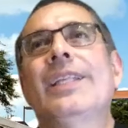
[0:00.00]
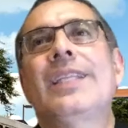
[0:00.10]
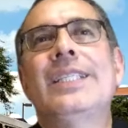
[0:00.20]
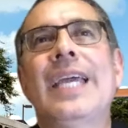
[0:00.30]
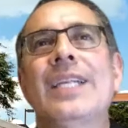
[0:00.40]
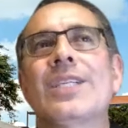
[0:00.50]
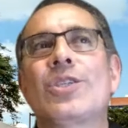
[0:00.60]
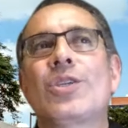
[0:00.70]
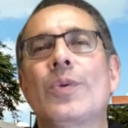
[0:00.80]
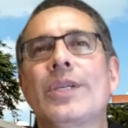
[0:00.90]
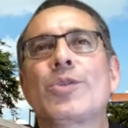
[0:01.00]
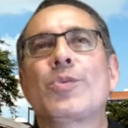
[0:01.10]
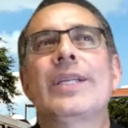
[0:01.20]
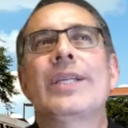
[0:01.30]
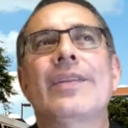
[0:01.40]
the data is showing us
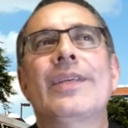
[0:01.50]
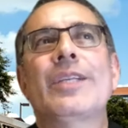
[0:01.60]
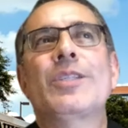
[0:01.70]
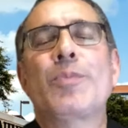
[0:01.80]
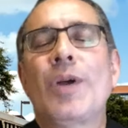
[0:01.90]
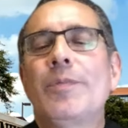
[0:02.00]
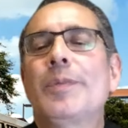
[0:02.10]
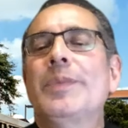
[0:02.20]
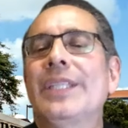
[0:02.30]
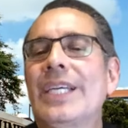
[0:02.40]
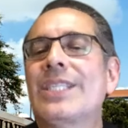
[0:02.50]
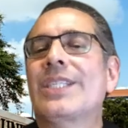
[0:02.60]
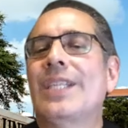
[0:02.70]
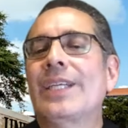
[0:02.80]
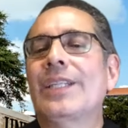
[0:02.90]
right now that that's probably less
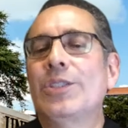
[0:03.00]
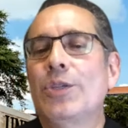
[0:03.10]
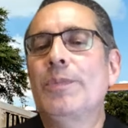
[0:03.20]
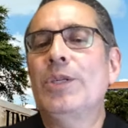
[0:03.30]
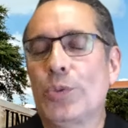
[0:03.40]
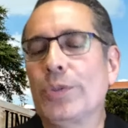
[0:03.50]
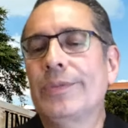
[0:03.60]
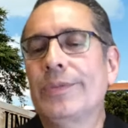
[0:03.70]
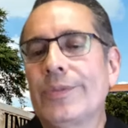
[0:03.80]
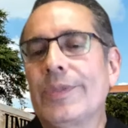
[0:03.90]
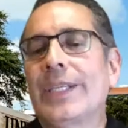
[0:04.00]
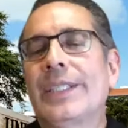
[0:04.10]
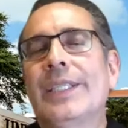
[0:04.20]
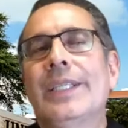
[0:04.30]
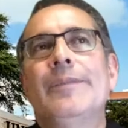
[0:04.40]
likely to be true, right?
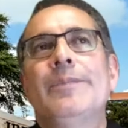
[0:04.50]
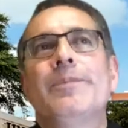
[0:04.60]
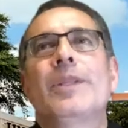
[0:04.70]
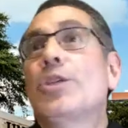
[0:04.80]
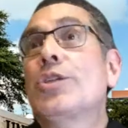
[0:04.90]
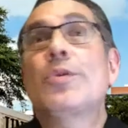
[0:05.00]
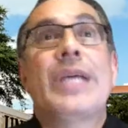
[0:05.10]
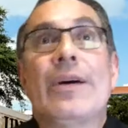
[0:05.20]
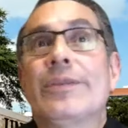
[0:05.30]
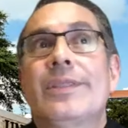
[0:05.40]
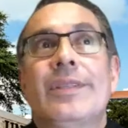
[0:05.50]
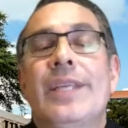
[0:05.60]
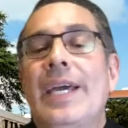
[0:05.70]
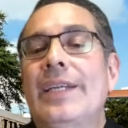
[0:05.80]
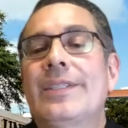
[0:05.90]
There's no doubt
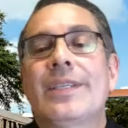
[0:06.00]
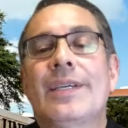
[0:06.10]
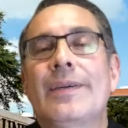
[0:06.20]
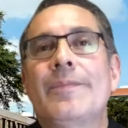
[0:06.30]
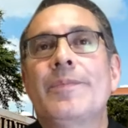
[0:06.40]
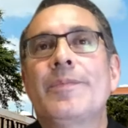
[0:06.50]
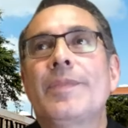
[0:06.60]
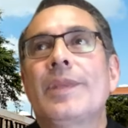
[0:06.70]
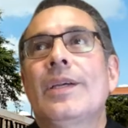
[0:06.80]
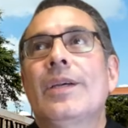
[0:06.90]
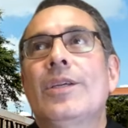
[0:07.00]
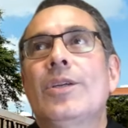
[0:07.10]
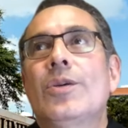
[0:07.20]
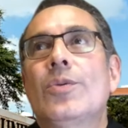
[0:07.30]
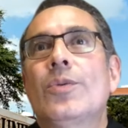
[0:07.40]
that, um, you
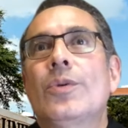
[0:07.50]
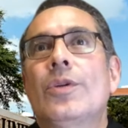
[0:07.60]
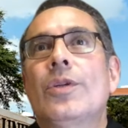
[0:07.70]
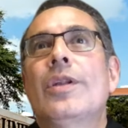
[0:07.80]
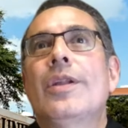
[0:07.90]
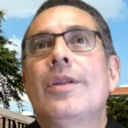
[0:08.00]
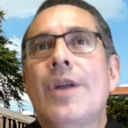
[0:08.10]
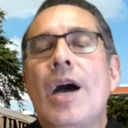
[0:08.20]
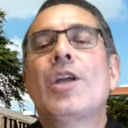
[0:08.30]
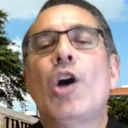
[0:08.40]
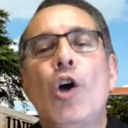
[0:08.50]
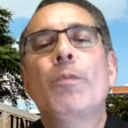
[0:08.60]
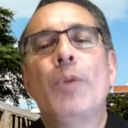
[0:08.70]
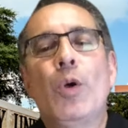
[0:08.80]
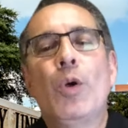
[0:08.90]
know, not all
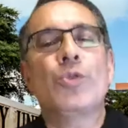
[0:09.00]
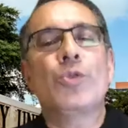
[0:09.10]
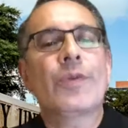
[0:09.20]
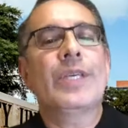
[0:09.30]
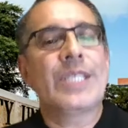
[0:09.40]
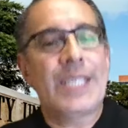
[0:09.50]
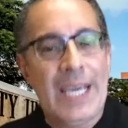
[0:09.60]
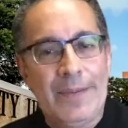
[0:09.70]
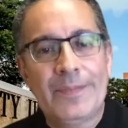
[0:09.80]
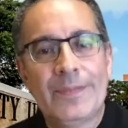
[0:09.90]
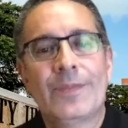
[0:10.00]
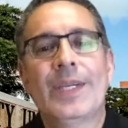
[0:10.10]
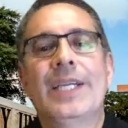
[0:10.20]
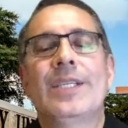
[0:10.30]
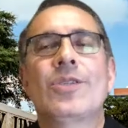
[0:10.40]
polls are the same,
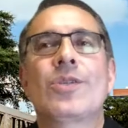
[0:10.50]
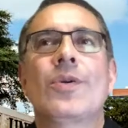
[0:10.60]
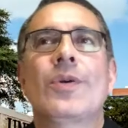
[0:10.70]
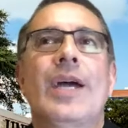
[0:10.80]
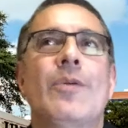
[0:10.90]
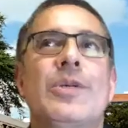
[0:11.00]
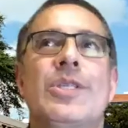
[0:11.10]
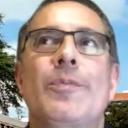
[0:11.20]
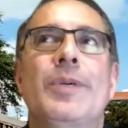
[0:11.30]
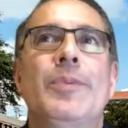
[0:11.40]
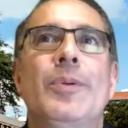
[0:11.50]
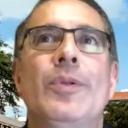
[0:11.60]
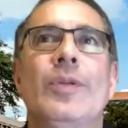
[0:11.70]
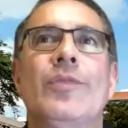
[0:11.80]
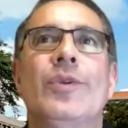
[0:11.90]
right? And so, and I always tell people
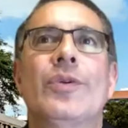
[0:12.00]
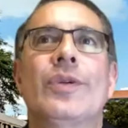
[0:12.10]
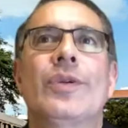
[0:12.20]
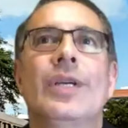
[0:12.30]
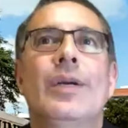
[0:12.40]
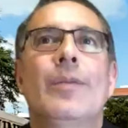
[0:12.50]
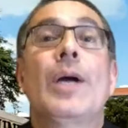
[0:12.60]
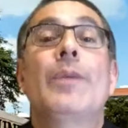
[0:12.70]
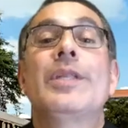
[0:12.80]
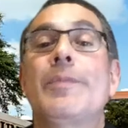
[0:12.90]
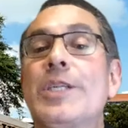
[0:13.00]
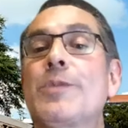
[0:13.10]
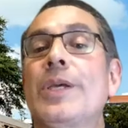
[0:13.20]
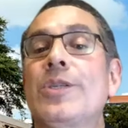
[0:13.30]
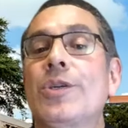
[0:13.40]
if you're probably the best
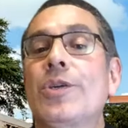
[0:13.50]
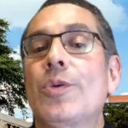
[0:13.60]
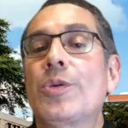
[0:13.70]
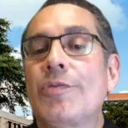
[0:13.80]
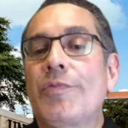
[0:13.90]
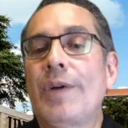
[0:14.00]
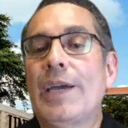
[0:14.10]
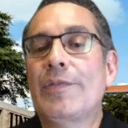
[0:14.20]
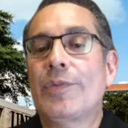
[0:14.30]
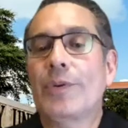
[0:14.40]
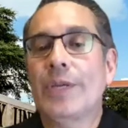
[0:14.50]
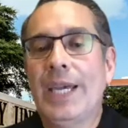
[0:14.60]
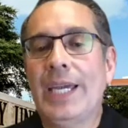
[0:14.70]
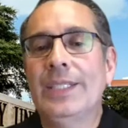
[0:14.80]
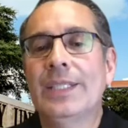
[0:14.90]
place to go is to
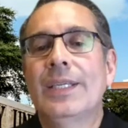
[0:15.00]
538